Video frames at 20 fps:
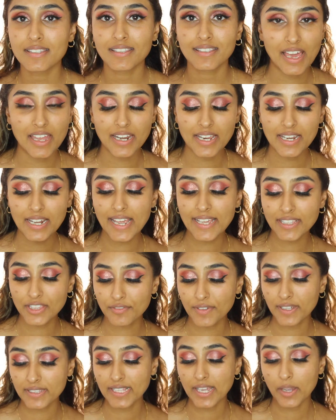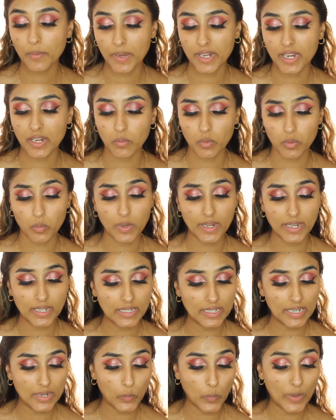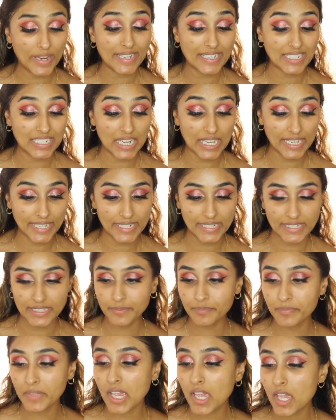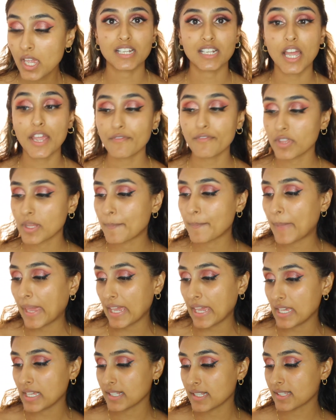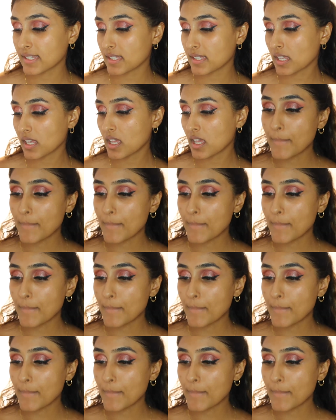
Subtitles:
And I like the fact that I went in with winged liner. Time for the base.